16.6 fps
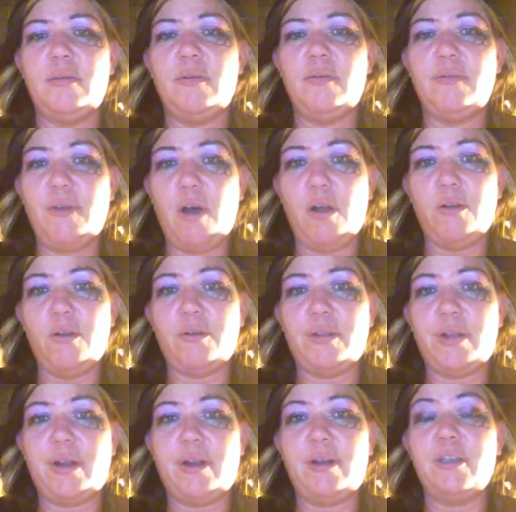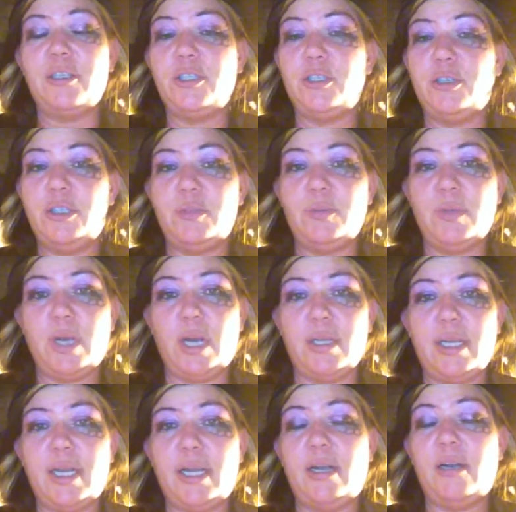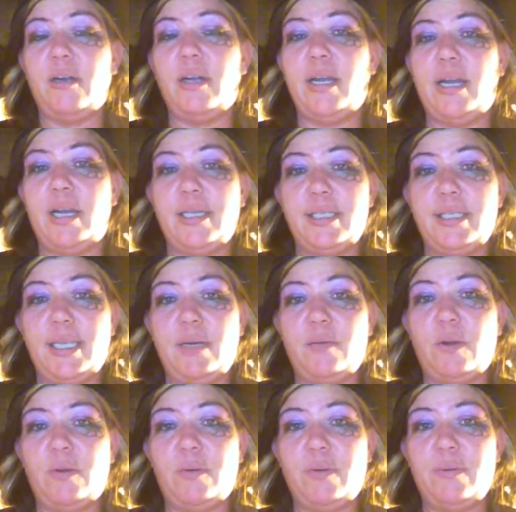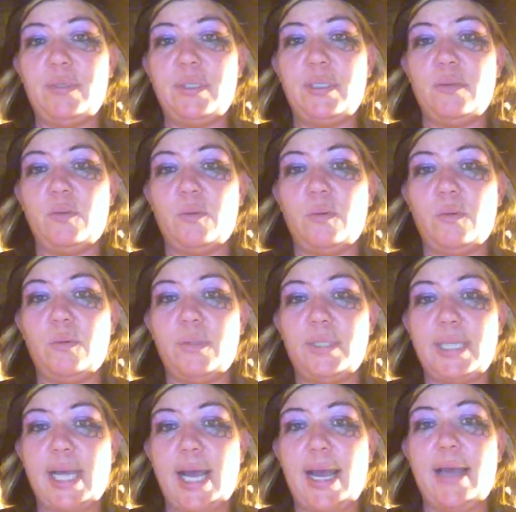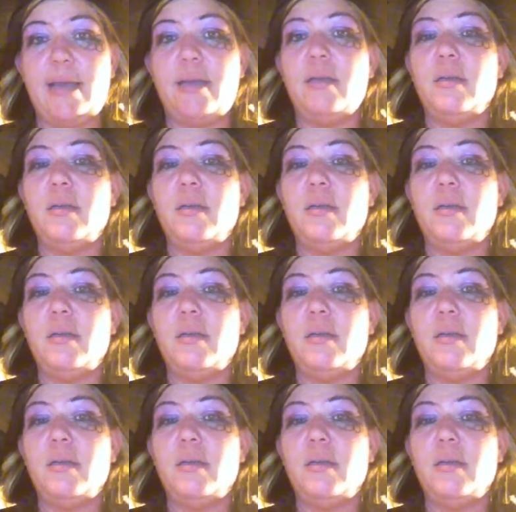followed her there, and as soon as we got there and I seen where we was at,